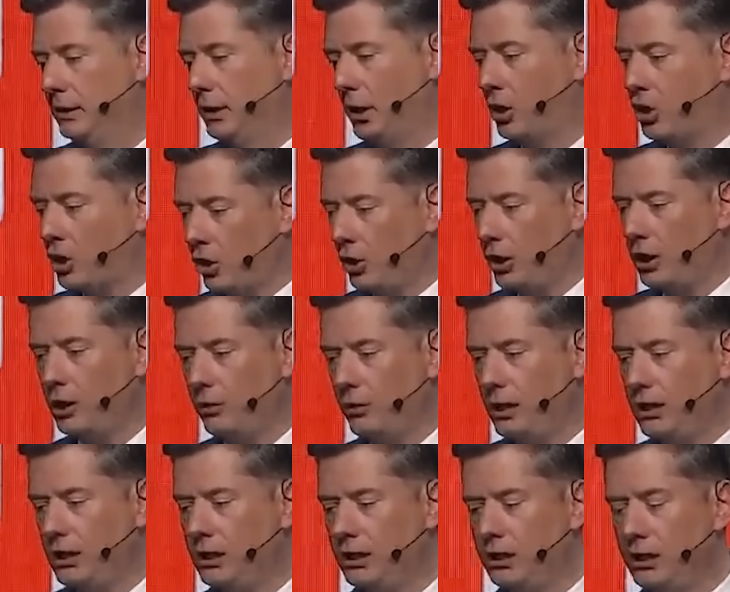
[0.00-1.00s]
Our current
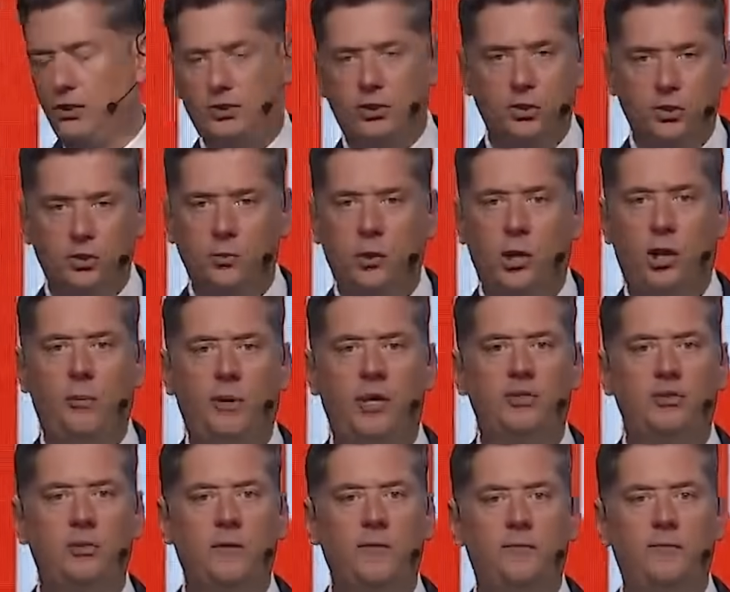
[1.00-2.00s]
arena is too small by
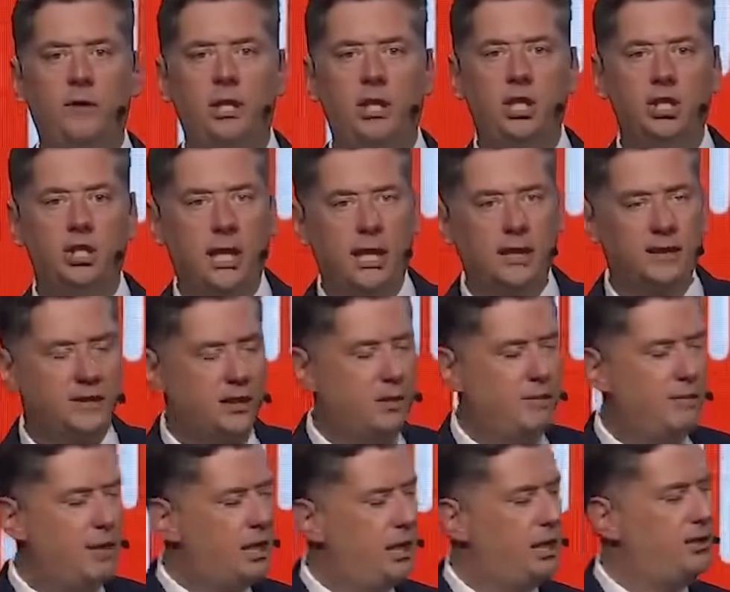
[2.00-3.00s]
square footage, lacks the
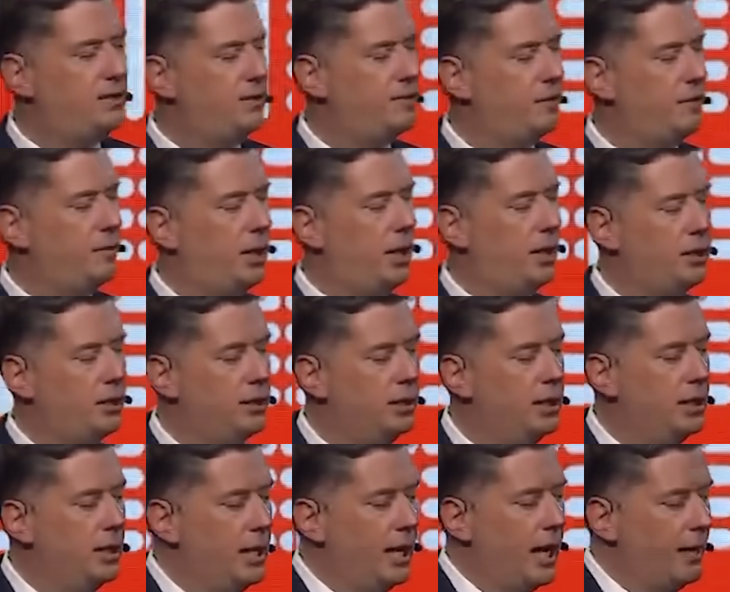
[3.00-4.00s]
amenities of a modern
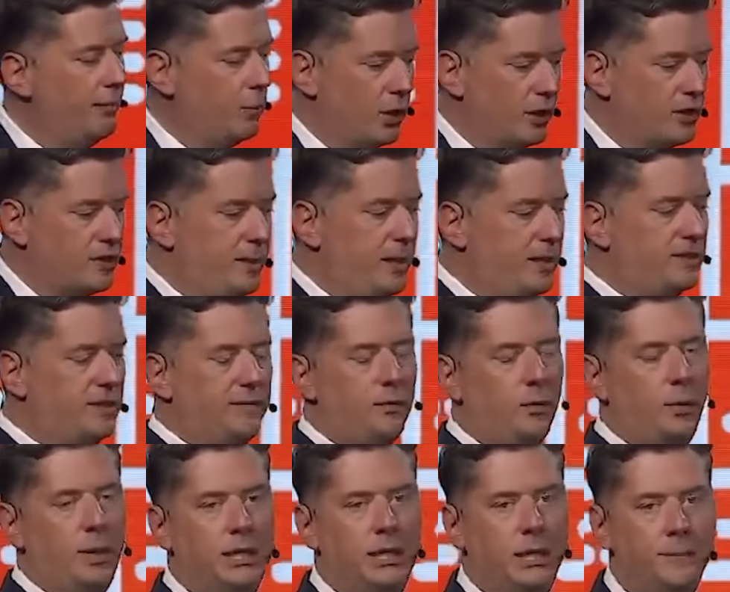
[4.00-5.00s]
and more expensive
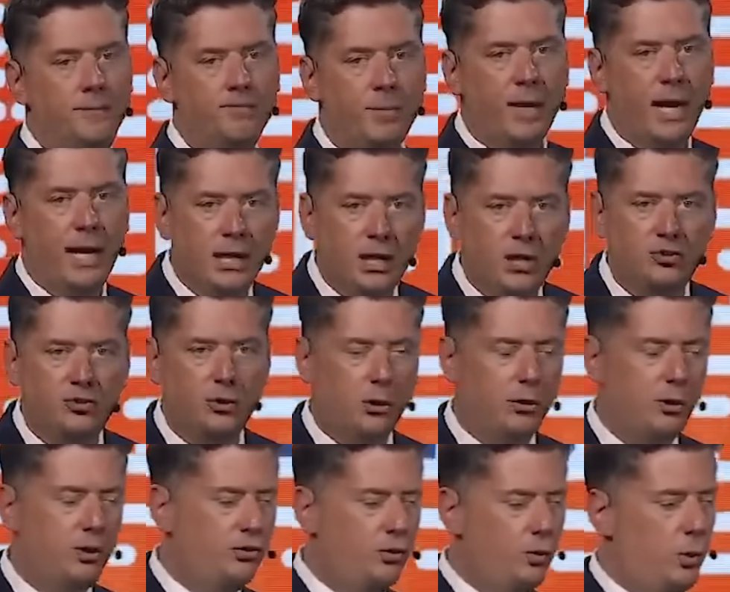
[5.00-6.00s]
arena, and it is
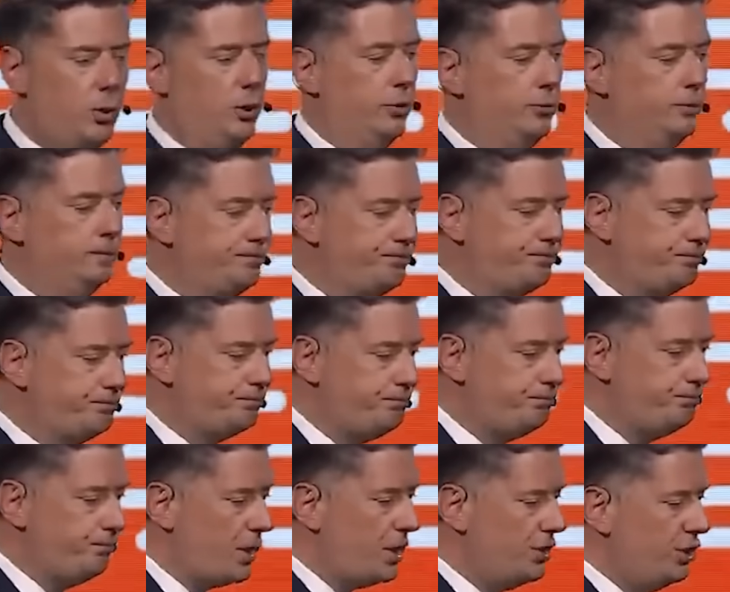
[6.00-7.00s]
growing too old.
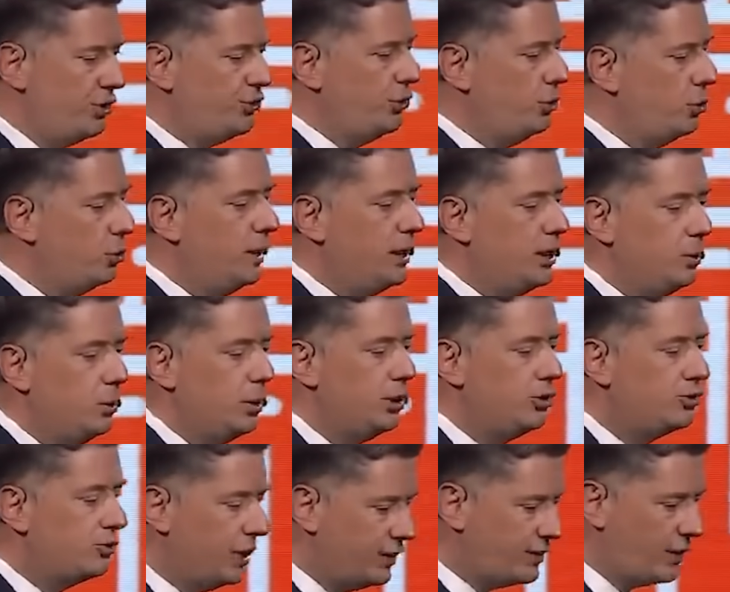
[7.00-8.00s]
This new arena will
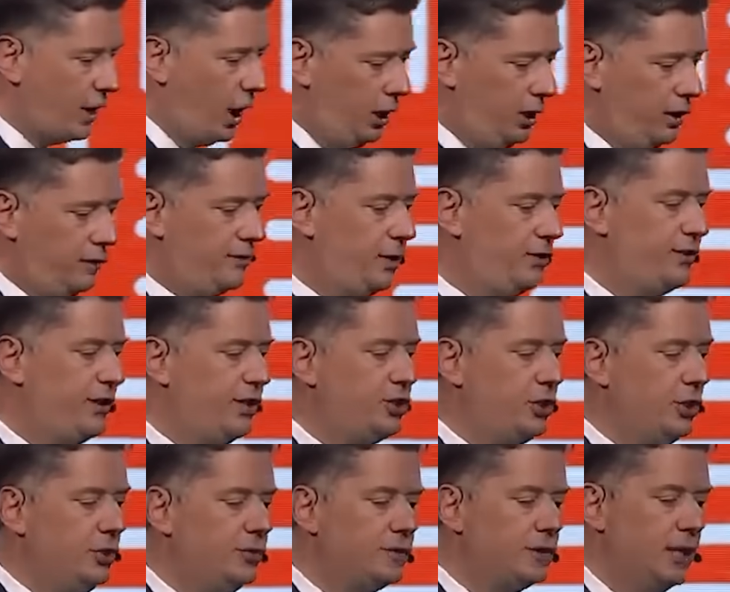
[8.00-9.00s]
address all of those
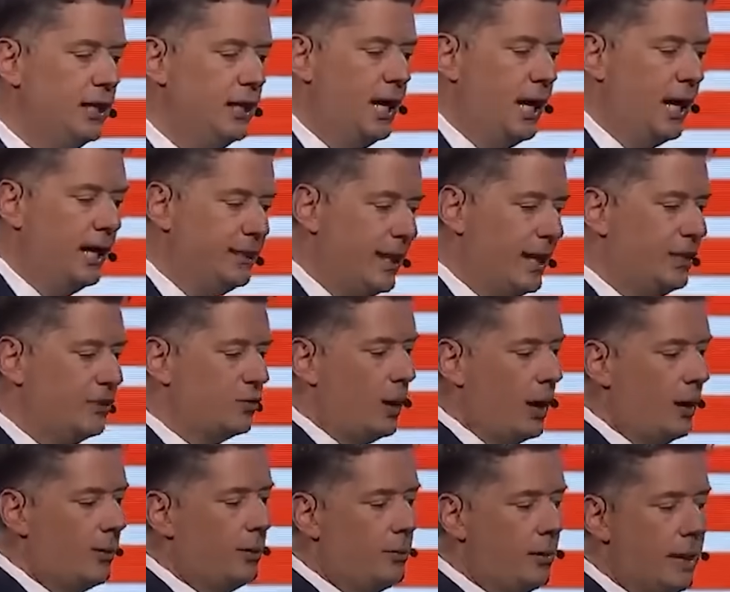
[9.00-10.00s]
issues, and that is
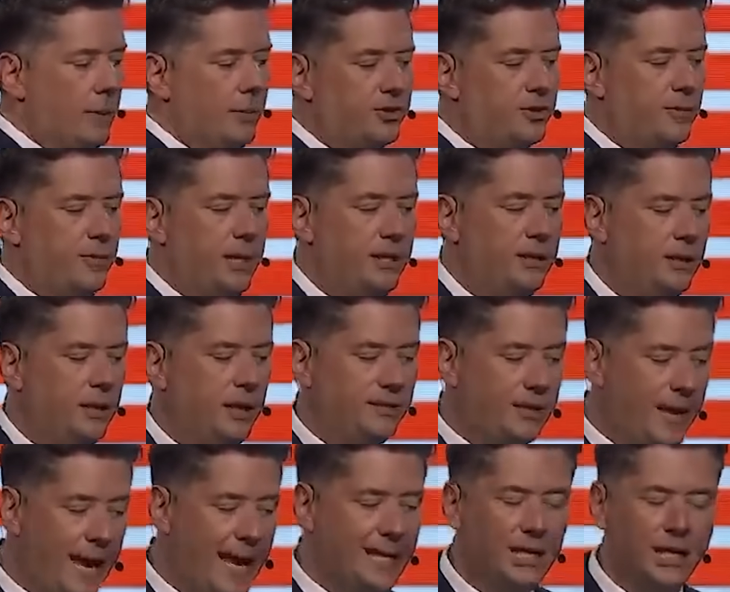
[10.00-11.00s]
why we were able to
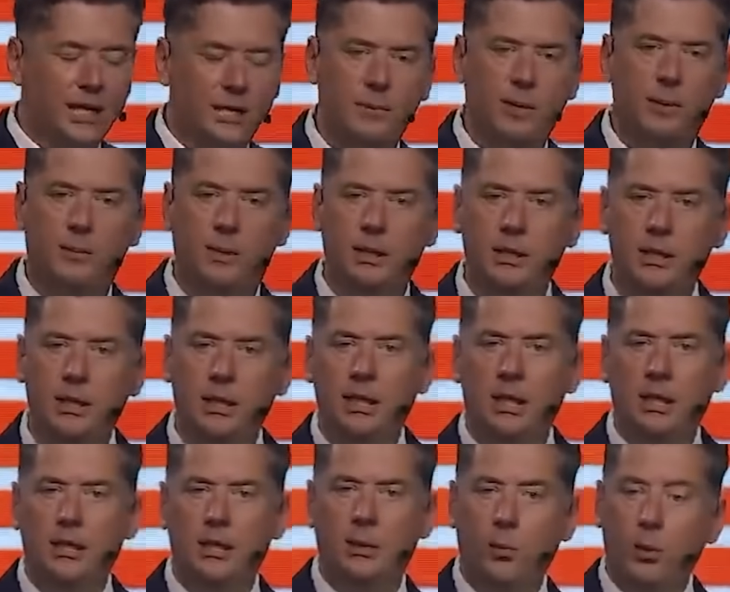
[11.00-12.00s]
attain a commitment
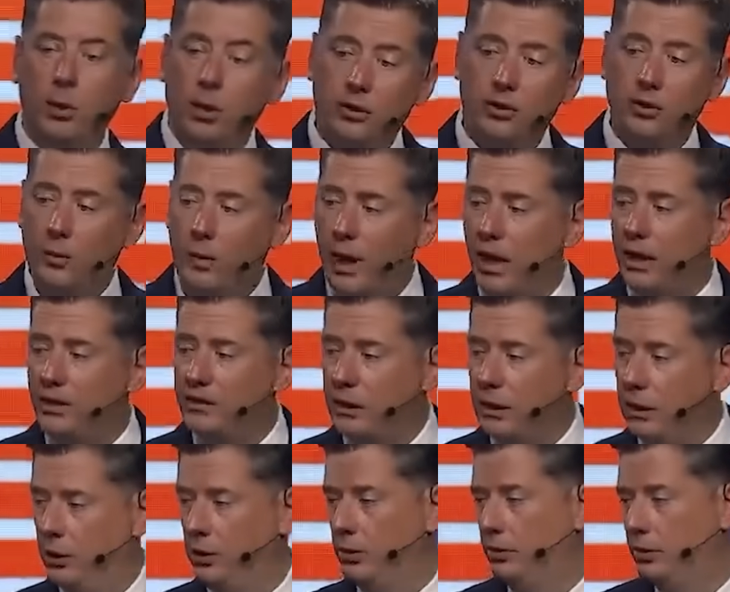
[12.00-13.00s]
that would otherwise
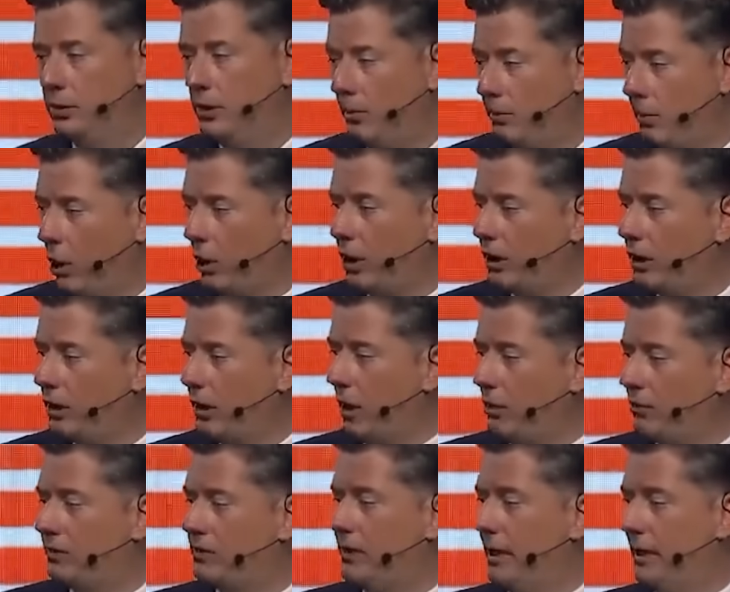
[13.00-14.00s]
elude a market
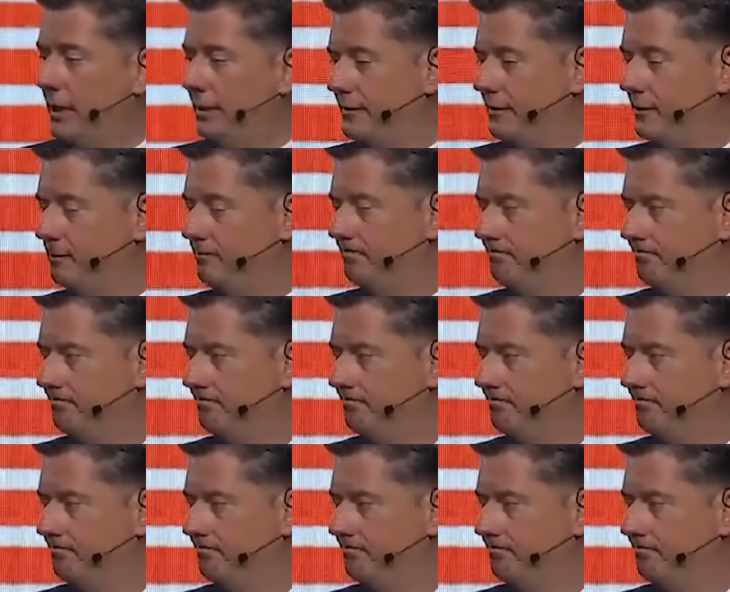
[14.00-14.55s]
our size.